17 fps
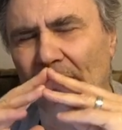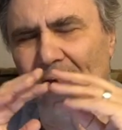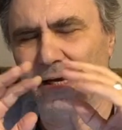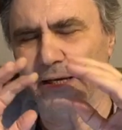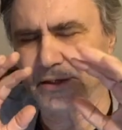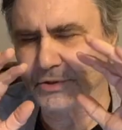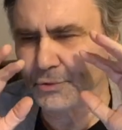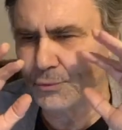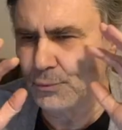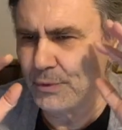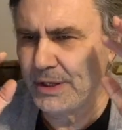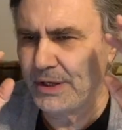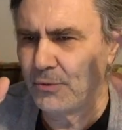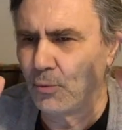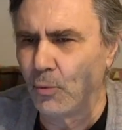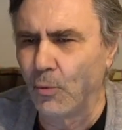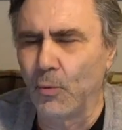As
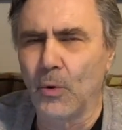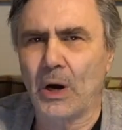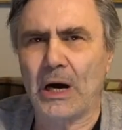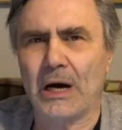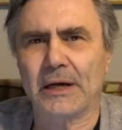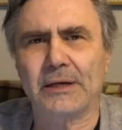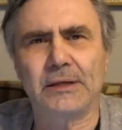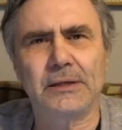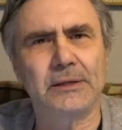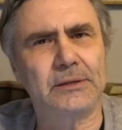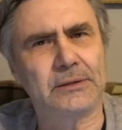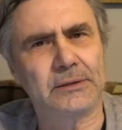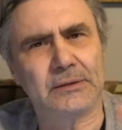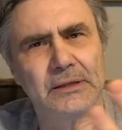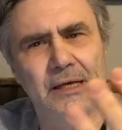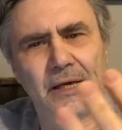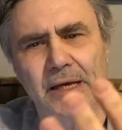we walk
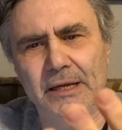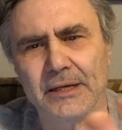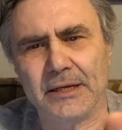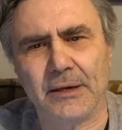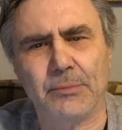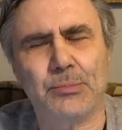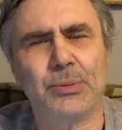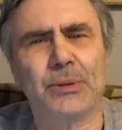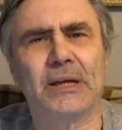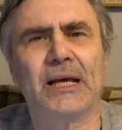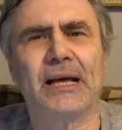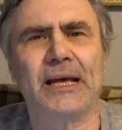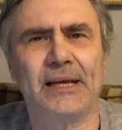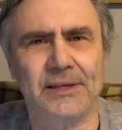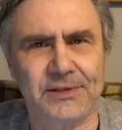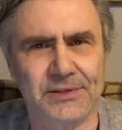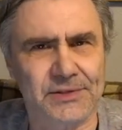in a
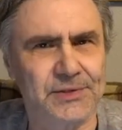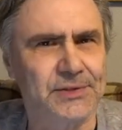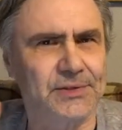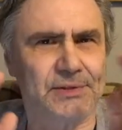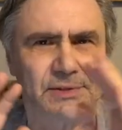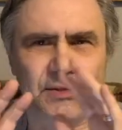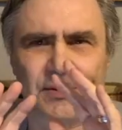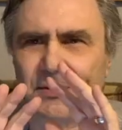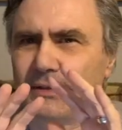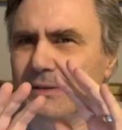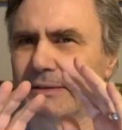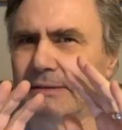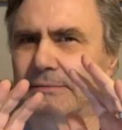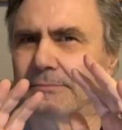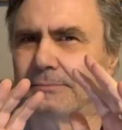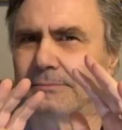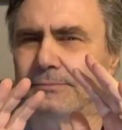place,
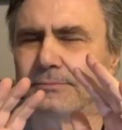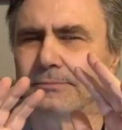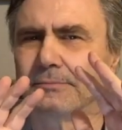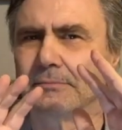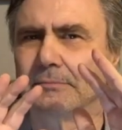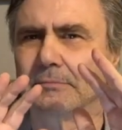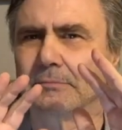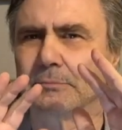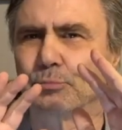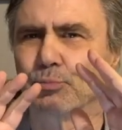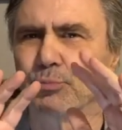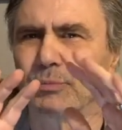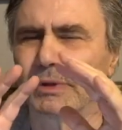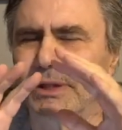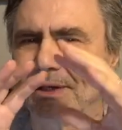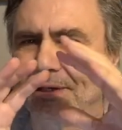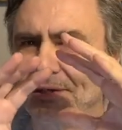
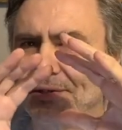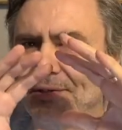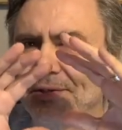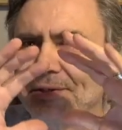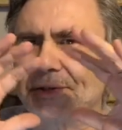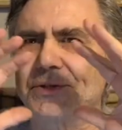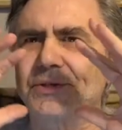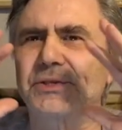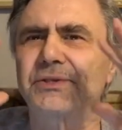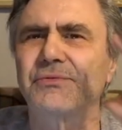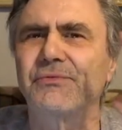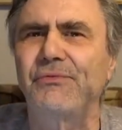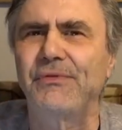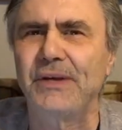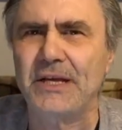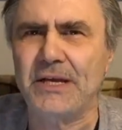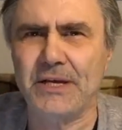there is a
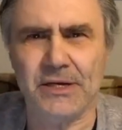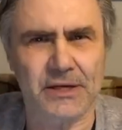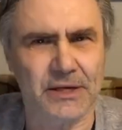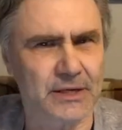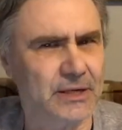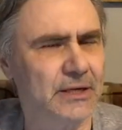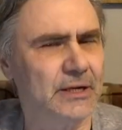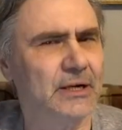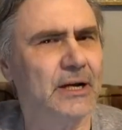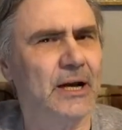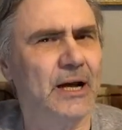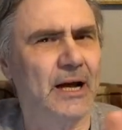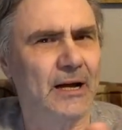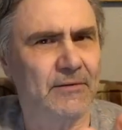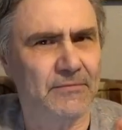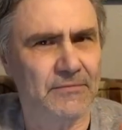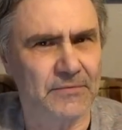sphere
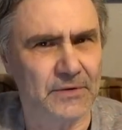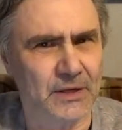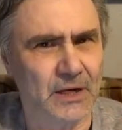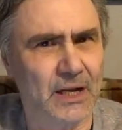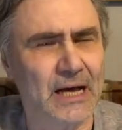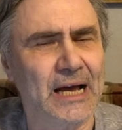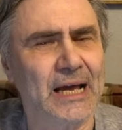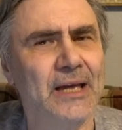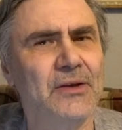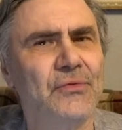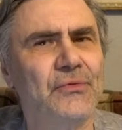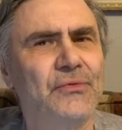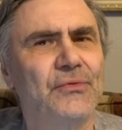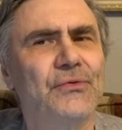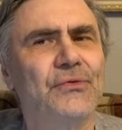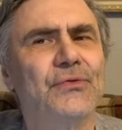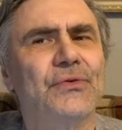of
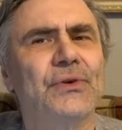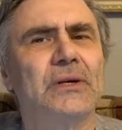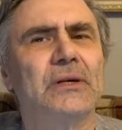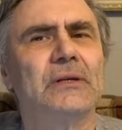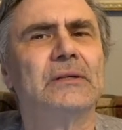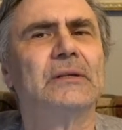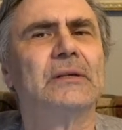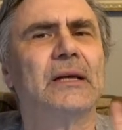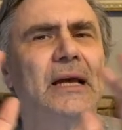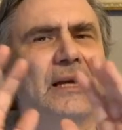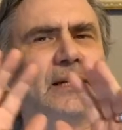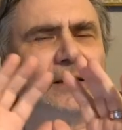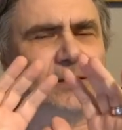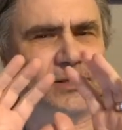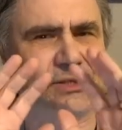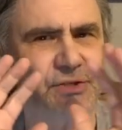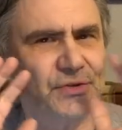life
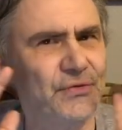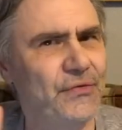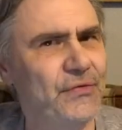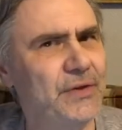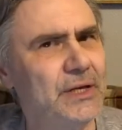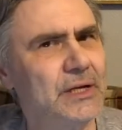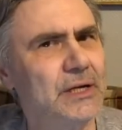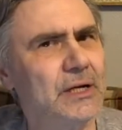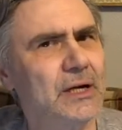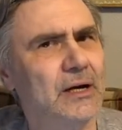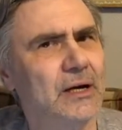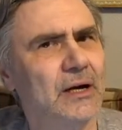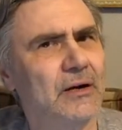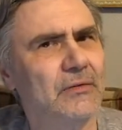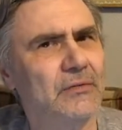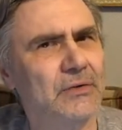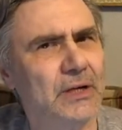and a sphere
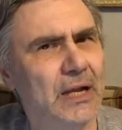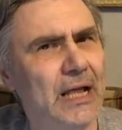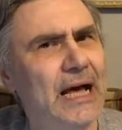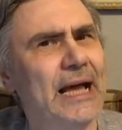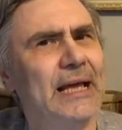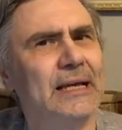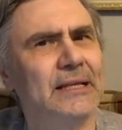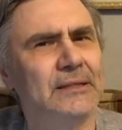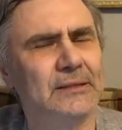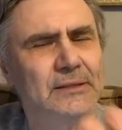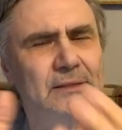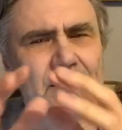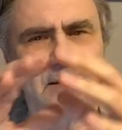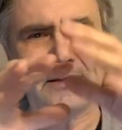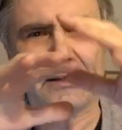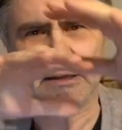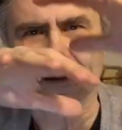of light
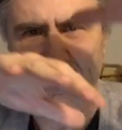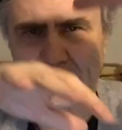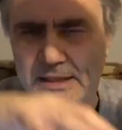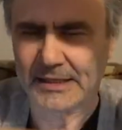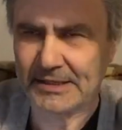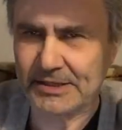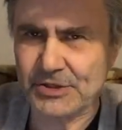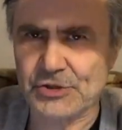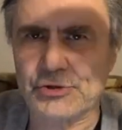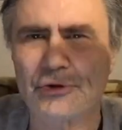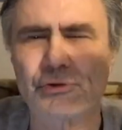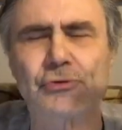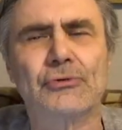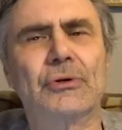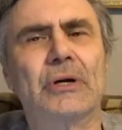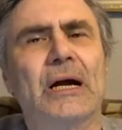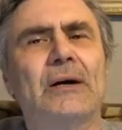that
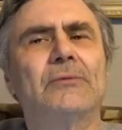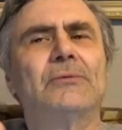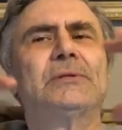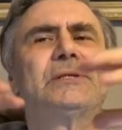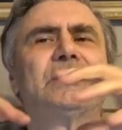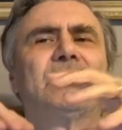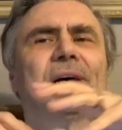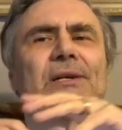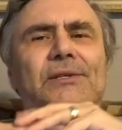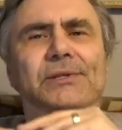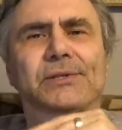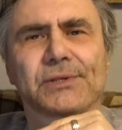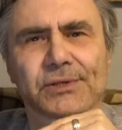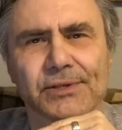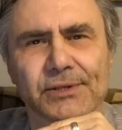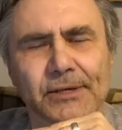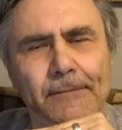surrounds
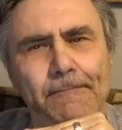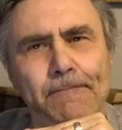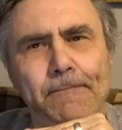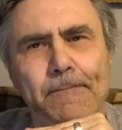us.